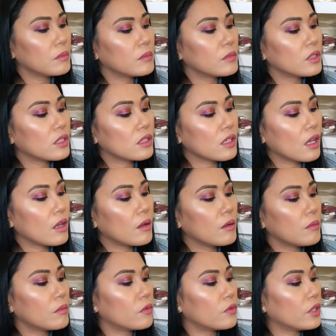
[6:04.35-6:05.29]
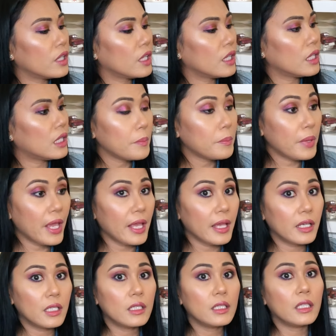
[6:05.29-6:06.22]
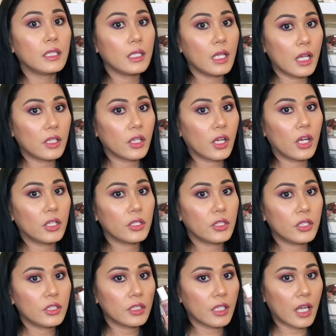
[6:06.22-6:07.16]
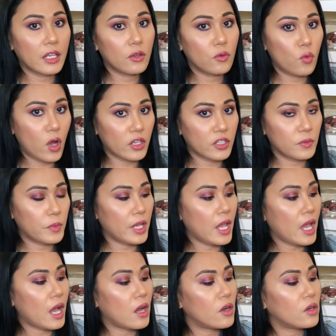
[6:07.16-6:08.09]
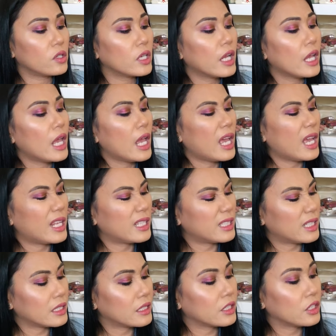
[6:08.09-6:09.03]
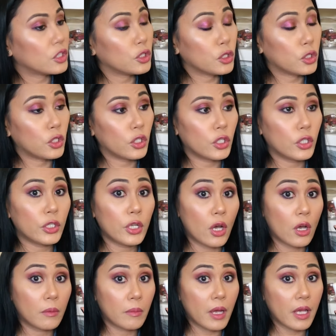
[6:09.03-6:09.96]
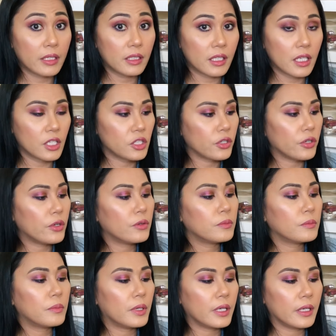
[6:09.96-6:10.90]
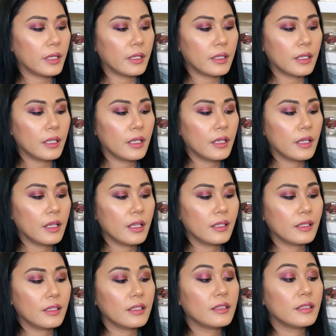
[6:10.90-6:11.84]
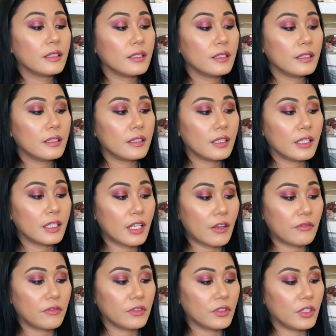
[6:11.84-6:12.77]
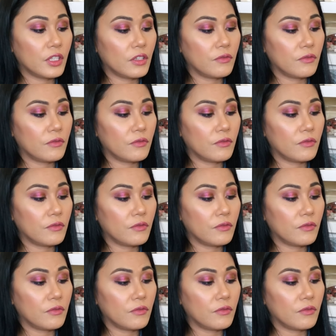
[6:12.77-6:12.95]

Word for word: Some really pale nail colors kind of wash me out and it doesn't look good on my skin tone, but this is definitely